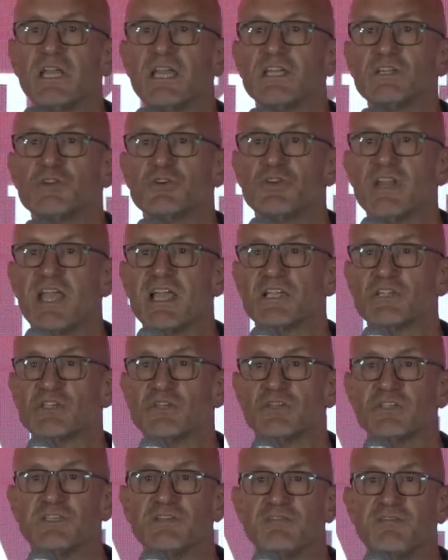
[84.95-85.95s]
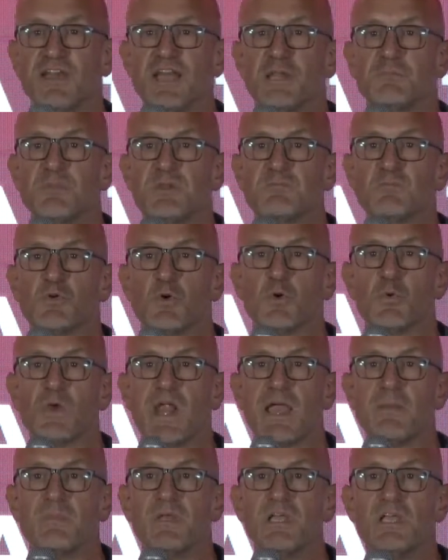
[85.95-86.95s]
International Development
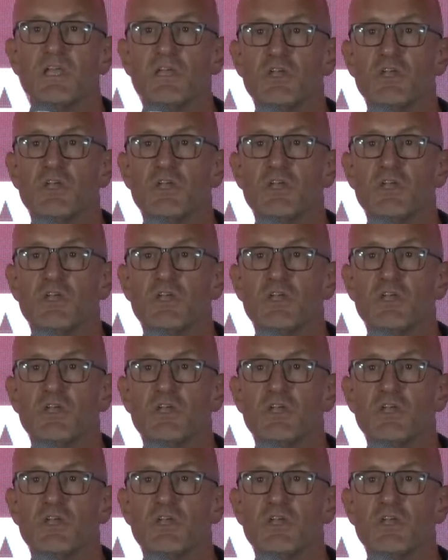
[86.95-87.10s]
Program